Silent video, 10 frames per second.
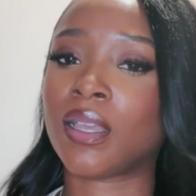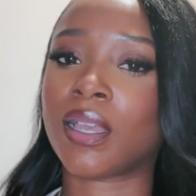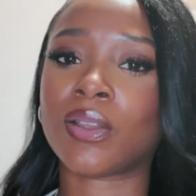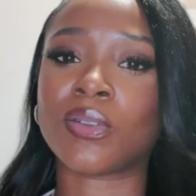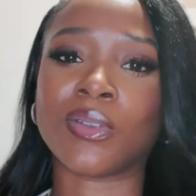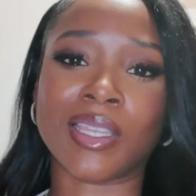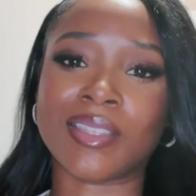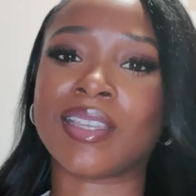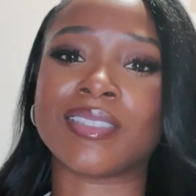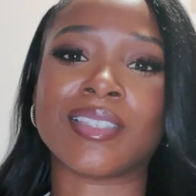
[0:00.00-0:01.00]
I don't like
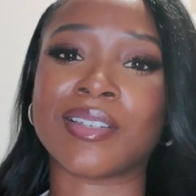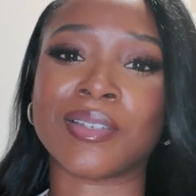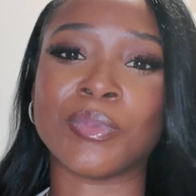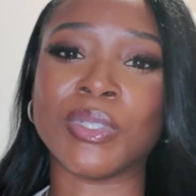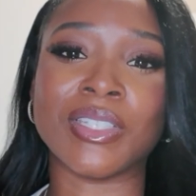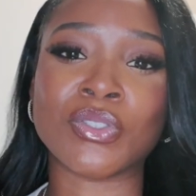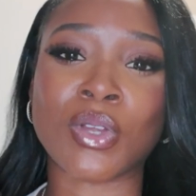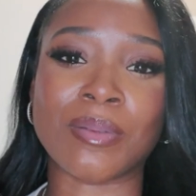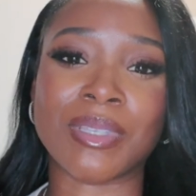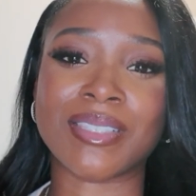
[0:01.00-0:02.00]
that term when
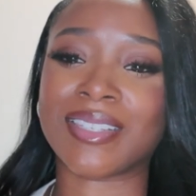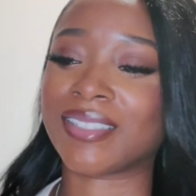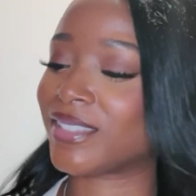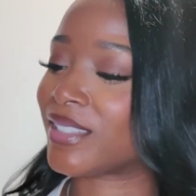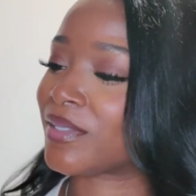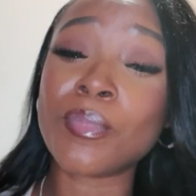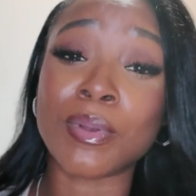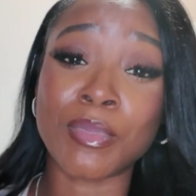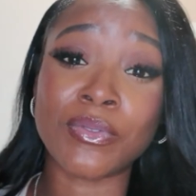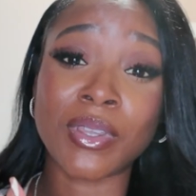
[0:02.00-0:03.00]
describing scents. But
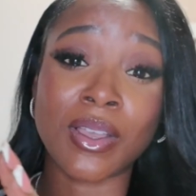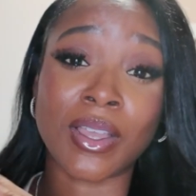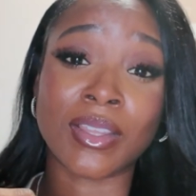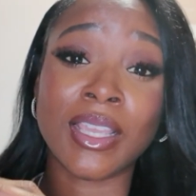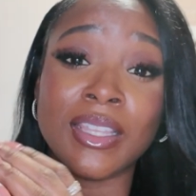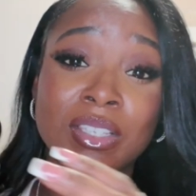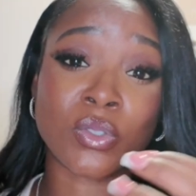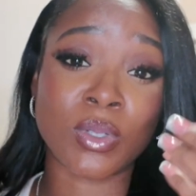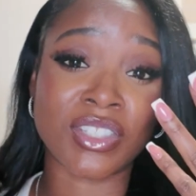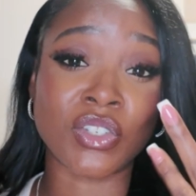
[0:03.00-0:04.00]
moving on, this
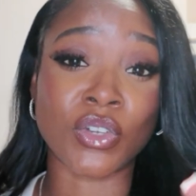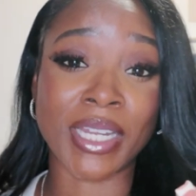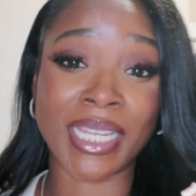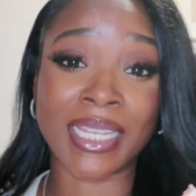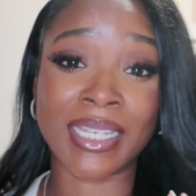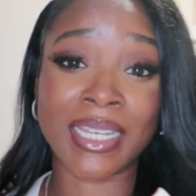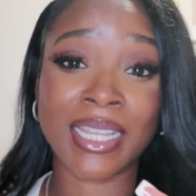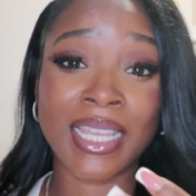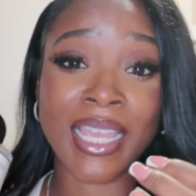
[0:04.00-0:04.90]
one is green.